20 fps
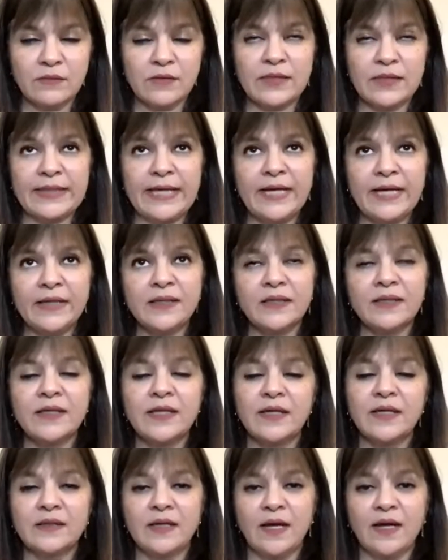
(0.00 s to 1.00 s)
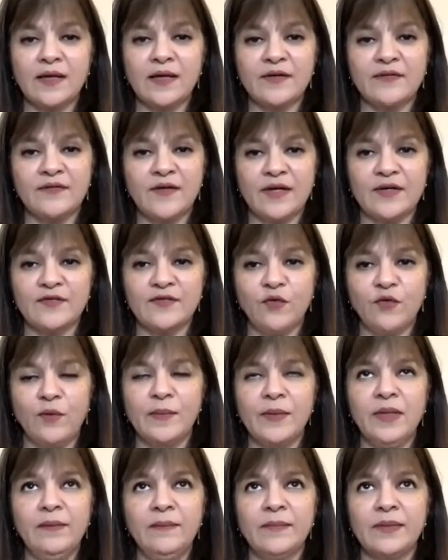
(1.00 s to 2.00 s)
creating the entire event for
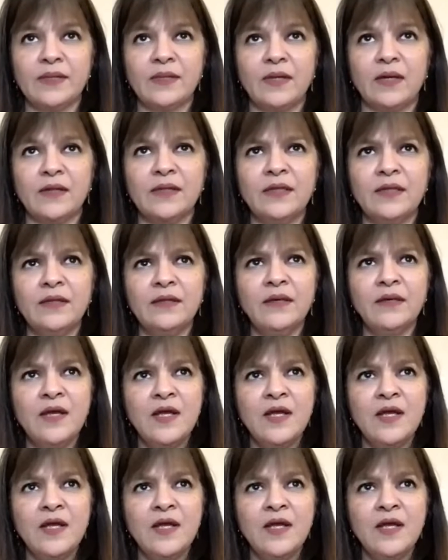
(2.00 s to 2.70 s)
me, Mitali,